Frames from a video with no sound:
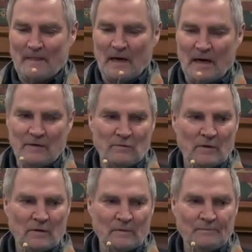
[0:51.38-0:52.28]
I
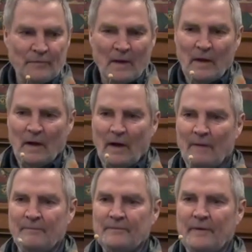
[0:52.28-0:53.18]
roll.
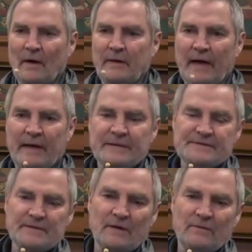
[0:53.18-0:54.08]
Okay,
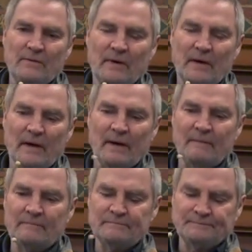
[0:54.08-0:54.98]
so the